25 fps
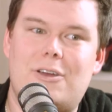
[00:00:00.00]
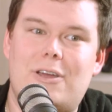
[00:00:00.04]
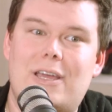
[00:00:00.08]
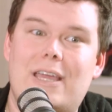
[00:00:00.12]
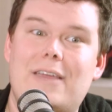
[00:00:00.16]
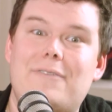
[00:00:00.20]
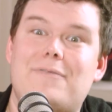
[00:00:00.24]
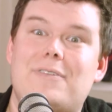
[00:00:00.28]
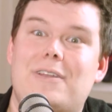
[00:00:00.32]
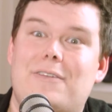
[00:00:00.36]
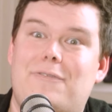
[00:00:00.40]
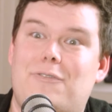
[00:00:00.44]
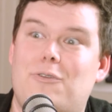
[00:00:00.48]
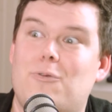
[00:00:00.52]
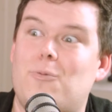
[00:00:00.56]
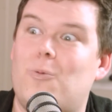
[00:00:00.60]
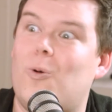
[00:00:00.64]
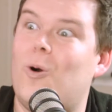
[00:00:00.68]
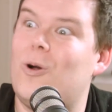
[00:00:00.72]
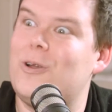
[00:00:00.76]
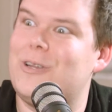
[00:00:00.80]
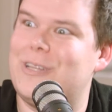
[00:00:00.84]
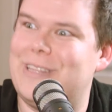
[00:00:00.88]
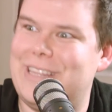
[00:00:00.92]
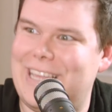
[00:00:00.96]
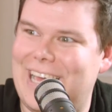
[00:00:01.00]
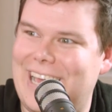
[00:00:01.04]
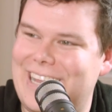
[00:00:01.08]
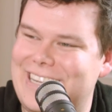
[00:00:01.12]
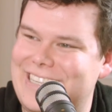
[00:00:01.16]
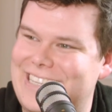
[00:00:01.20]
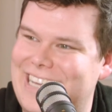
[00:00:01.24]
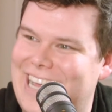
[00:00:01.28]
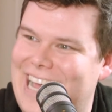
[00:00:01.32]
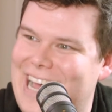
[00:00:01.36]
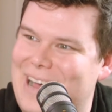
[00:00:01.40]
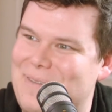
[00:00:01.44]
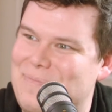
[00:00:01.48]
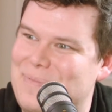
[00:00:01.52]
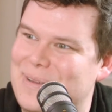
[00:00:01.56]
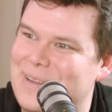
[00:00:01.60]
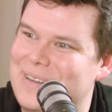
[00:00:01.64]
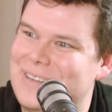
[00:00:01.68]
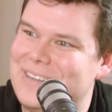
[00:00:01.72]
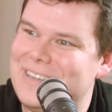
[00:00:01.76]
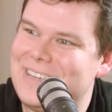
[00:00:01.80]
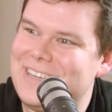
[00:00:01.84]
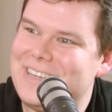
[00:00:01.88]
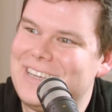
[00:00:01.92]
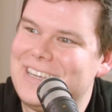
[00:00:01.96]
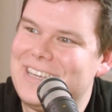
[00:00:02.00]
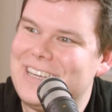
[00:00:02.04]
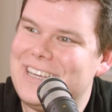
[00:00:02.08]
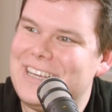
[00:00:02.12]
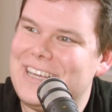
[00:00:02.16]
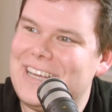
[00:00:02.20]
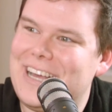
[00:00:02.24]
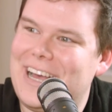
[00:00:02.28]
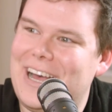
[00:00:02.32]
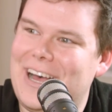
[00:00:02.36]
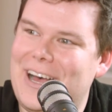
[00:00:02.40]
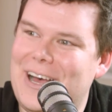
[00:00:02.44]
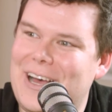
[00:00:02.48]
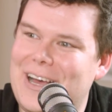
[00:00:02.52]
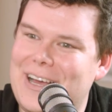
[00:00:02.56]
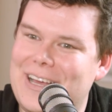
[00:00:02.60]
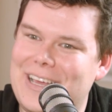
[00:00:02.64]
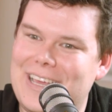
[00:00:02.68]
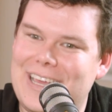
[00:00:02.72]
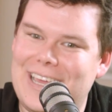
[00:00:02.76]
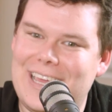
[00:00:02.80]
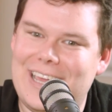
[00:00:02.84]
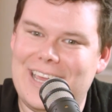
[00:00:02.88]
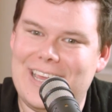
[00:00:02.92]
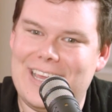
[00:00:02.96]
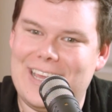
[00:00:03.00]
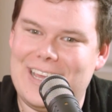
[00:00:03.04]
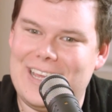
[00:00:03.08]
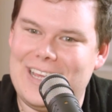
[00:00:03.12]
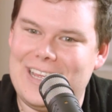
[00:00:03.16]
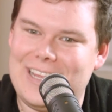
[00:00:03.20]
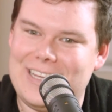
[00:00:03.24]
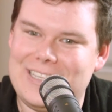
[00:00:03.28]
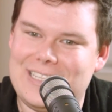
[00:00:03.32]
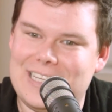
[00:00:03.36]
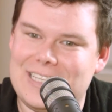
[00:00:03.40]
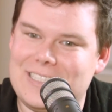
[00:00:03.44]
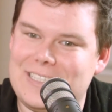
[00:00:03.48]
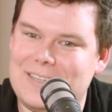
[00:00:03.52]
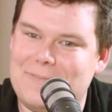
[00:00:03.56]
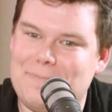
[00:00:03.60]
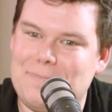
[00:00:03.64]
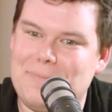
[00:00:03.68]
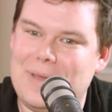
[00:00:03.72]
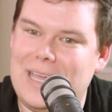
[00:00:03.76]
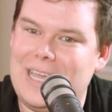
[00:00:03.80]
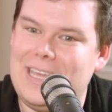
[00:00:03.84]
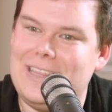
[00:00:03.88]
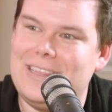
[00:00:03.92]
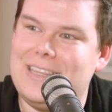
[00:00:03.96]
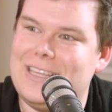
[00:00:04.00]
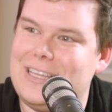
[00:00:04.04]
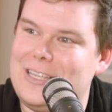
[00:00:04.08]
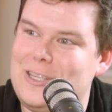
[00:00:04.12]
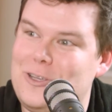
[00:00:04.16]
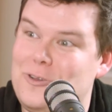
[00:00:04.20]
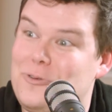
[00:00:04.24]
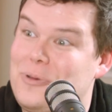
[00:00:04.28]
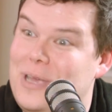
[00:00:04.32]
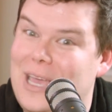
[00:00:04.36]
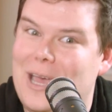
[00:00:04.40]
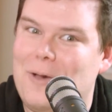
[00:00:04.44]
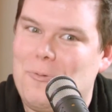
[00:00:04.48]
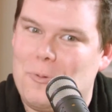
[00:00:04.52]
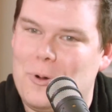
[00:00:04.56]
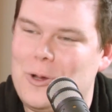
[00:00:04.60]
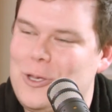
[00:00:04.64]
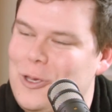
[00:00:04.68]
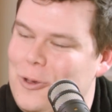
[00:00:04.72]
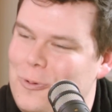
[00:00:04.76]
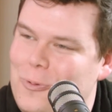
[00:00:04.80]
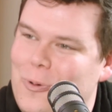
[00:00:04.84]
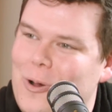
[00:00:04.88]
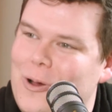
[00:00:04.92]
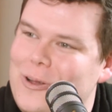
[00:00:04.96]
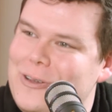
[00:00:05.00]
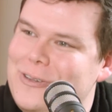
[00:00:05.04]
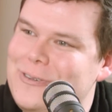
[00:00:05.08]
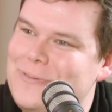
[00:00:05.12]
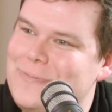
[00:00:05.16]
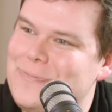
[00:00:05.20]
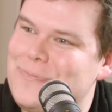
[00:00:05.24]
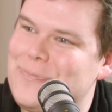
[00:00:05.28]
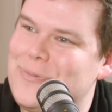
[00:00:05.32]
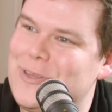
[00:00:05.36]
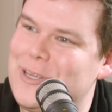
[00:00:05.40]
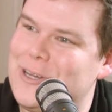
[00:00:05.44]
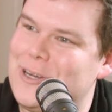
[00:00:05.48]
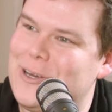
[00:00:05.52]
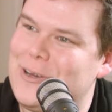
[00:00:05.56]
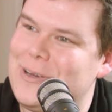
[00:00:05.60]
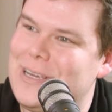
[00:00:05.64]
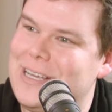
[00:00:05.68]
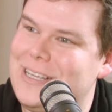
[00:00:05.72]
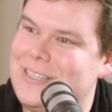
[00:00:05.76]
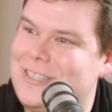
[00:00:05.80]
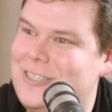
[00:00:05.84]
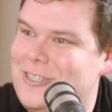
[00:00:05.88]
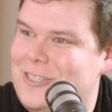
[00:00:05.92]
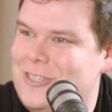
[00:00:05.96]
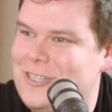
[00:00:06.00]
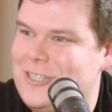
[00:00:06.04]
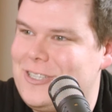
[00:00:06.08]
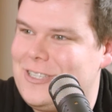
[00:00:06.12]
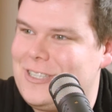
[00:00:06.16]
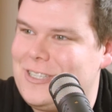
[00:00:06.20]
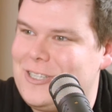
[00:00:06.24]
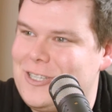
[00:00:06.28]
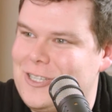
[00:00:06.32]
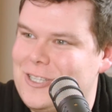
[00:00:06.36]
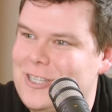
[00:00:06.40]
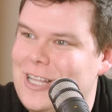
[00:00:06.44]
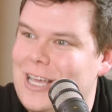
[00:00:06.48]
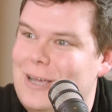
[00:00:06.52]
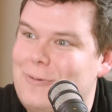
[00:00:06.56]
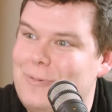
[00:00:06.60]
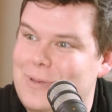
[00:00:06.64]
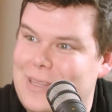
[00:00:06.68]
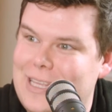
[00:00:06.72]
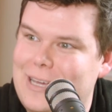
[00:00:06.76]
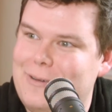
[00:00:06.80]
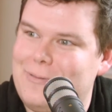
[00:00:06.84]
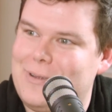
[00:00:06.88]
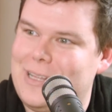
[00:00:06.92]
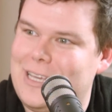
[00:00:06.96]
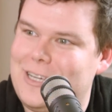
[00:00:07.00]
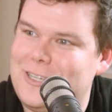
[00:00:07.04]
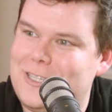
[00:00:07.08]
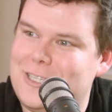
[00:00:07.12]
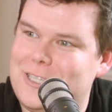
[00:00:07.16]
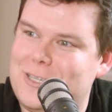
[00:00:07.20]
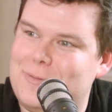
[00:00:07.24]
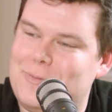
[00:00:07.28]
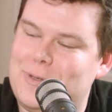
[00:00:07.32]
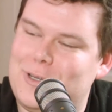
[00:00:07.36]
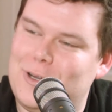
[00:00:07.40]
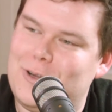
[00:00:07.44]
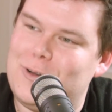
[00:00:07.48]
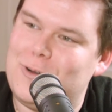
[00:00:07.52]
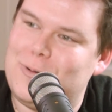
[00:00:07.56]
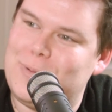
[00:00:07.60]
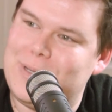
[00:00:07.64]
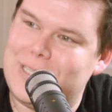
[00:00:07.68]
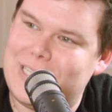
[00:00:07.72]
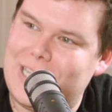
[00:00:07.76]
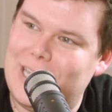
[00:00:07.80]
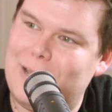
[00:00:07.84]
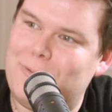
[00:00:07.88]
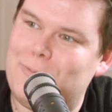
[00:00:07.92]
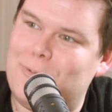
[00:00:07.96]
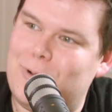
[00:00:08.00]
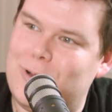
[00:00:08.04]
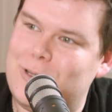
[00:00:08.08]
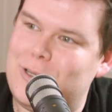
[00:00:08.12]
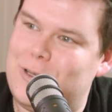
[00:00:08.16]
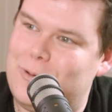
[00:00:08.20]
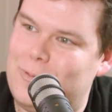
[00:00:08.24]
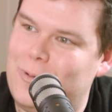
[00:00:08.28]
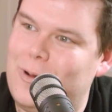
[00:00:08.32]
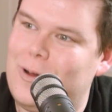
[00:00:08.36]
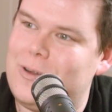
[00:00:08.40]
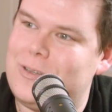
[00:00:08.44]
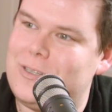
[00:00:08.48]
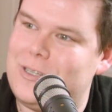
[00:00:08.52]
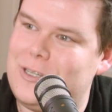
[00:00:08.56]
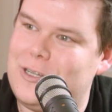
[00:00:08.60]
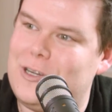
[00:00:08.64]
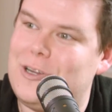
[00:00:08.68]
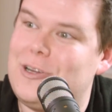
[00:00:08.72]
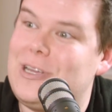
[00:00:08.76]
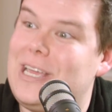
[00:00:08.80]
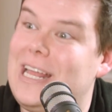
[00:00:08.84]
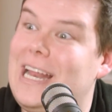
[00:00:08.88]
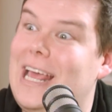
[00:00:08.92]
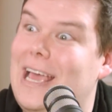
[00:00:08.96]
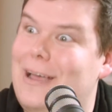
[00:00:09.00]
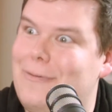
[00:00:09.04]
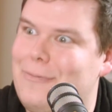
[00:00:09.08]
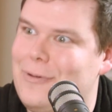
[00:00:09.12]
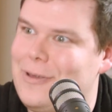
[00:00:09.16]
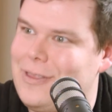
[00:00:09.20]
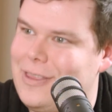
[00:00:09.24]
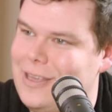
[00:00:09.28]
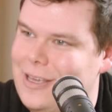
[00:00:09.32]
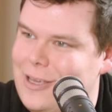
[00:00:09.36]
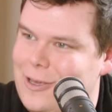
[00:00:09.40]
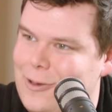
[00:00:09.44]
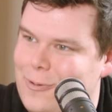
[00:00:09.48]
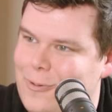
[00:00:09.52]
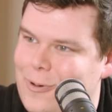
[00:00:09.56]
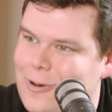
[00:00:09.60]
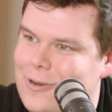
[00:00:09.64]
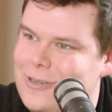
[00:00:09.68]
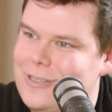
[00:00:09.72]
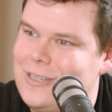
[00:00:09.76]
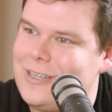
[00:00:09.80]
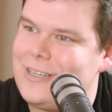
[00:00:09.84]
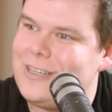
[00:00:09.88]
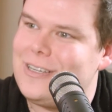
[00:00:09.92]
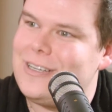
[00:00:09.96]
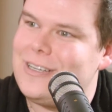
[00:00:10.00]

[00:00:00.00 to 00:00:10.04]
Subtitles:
Even if you wanted that to happen, it doesn't mean that you get what you want. You know, it's just like with that relationship, you don't always get what you want. You don't get everything you want.